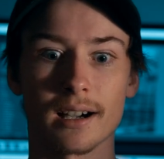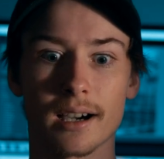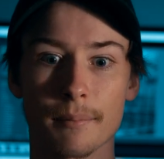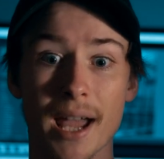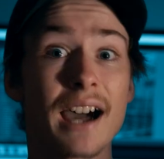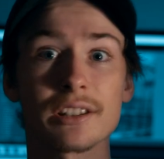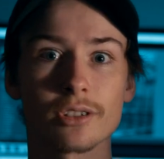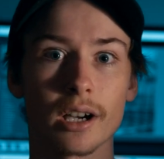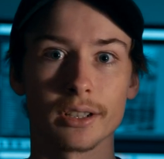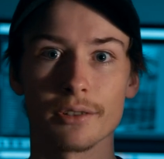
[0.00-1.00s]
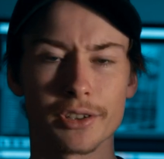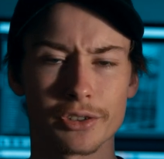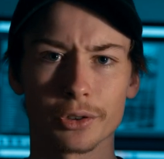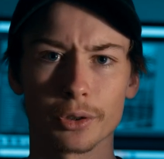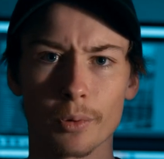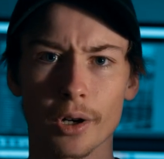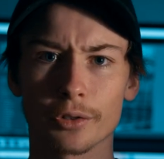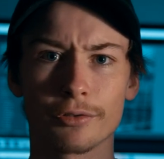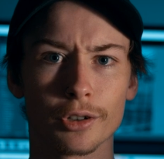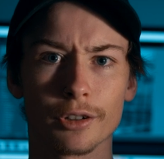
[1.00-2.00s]
outside of the scooter
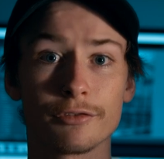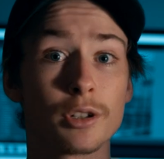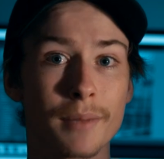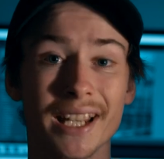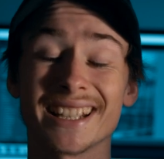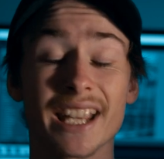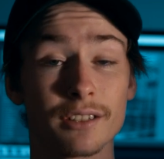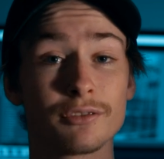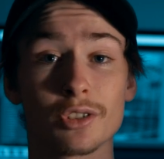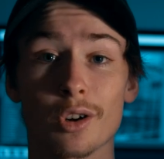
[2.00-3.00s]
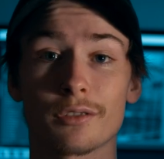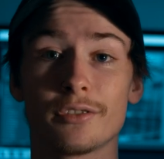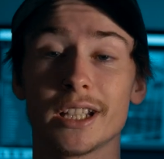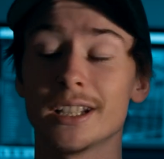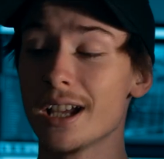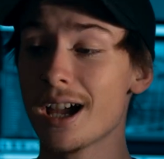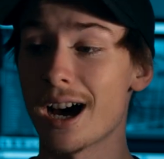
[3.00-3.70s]
world for filmmaking and photography,